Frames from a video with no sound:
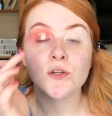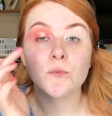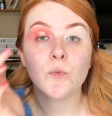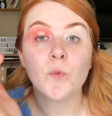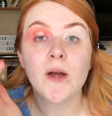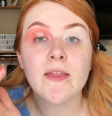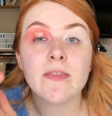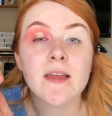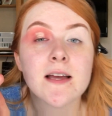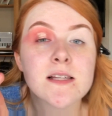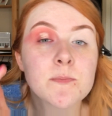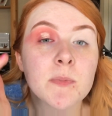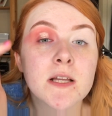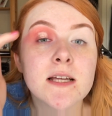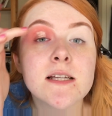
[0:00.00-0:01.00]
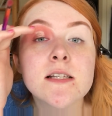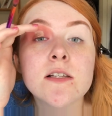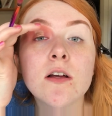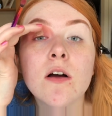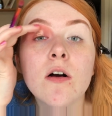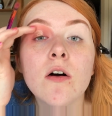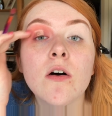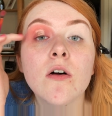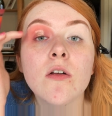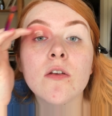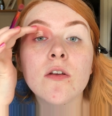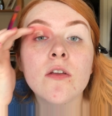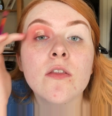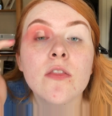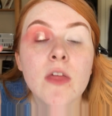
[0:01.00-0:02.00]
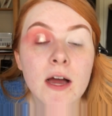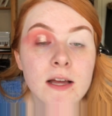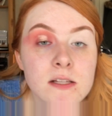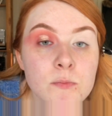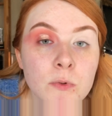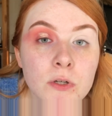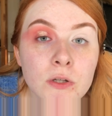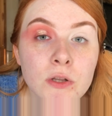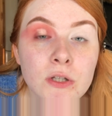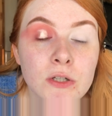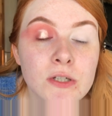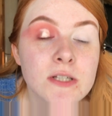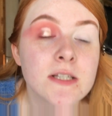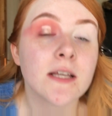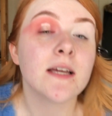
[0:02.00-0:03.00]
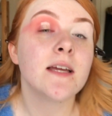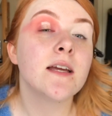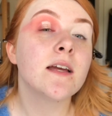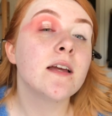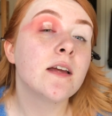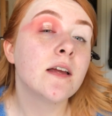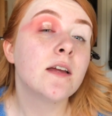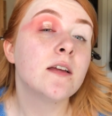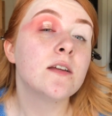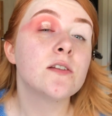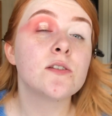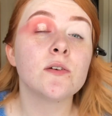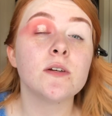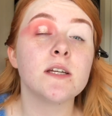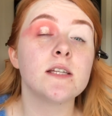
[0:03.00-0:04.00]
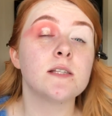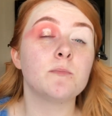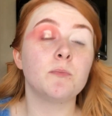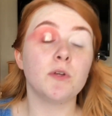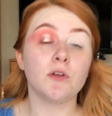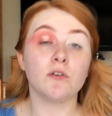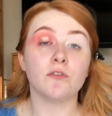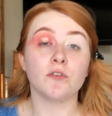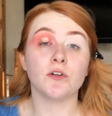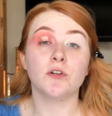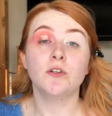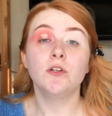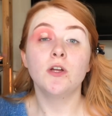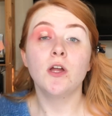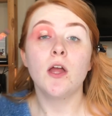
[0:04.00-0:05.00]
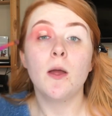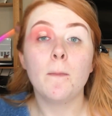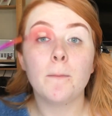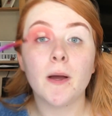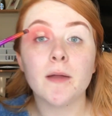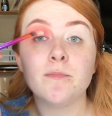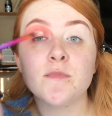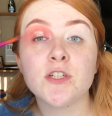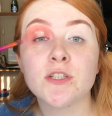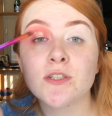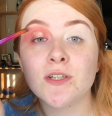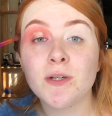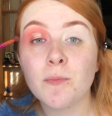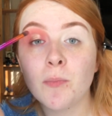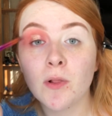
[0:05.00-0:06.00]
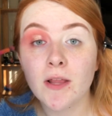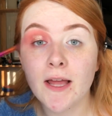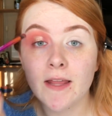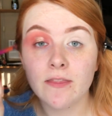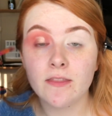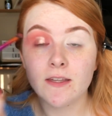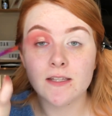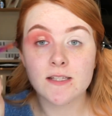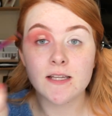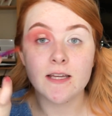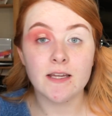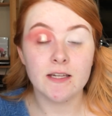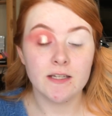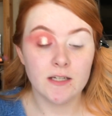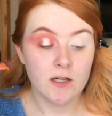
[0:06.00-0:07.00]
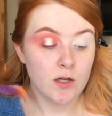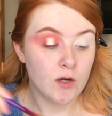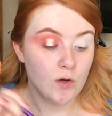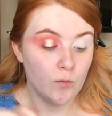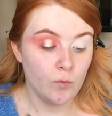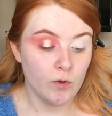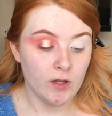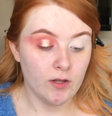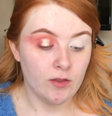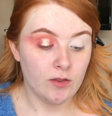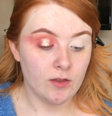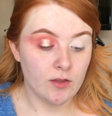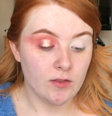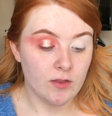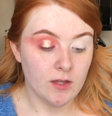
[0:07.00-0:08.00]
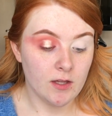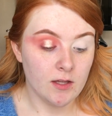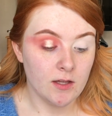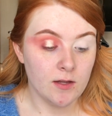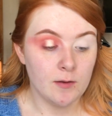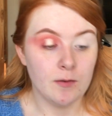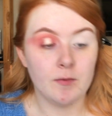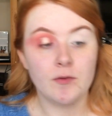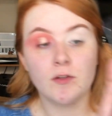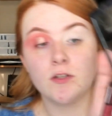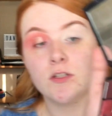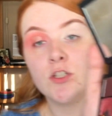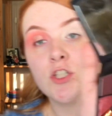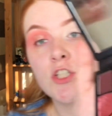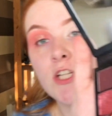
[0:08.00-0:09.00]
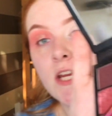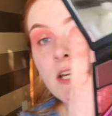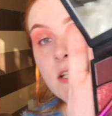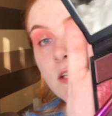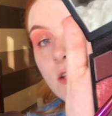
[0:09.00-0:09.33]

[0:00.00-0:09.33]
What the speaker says: So when that's placed on, that's what it looks like. So it is beautiful, but I'm just going to blend this in with the shade